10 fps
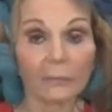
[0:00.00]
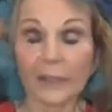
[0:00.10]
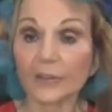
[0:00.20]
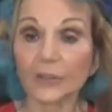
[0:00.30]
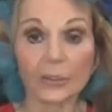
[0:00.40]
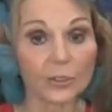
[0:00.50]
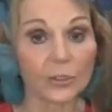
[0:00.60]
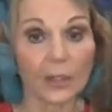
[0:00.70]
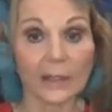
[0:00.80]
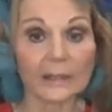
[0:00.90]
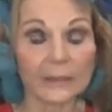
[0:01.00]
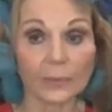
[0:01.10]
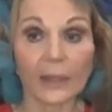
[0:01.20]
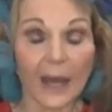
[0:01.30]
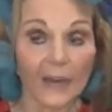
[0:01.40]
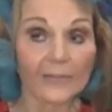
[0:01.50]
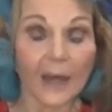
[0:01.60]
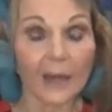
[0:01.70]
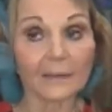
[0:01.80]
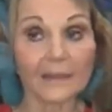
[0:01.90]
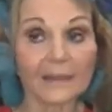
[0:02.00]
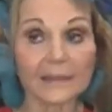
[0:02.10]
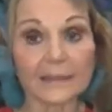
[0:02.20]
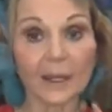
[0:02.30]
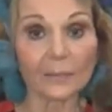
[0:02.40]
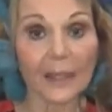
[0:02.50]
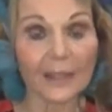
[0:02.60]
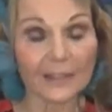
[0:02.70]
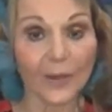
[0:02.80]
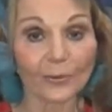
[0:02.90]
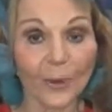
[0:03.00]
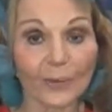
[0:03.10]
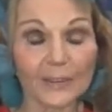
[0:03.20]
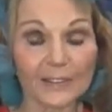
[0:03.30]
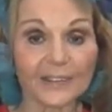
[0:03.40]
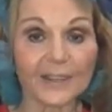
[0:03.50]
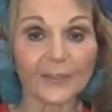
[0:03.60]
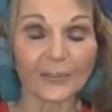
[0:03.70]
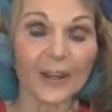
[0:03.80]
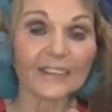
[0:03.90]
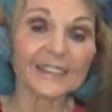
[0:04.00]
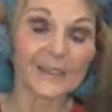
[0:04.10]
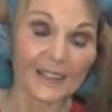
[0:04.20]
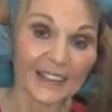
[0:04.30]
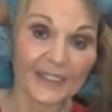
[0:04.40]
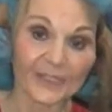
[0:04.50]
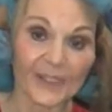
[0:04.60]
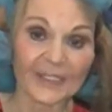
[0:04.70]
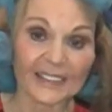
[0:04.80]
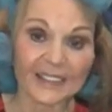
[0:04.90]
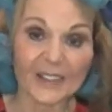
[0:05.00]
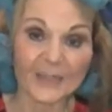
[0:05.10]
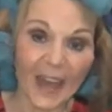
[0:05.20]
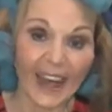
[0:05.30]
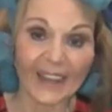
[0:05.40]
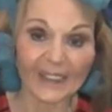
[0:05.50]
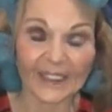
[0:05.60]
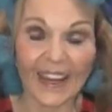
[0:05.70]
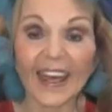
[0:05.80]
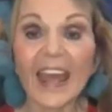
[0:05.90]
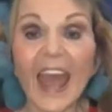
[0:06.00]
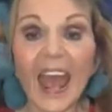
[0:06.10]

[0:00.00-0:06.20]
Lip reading: It's your choice. What I found is some days I'll roll it to the front, some days I'll roll it to the back, okay?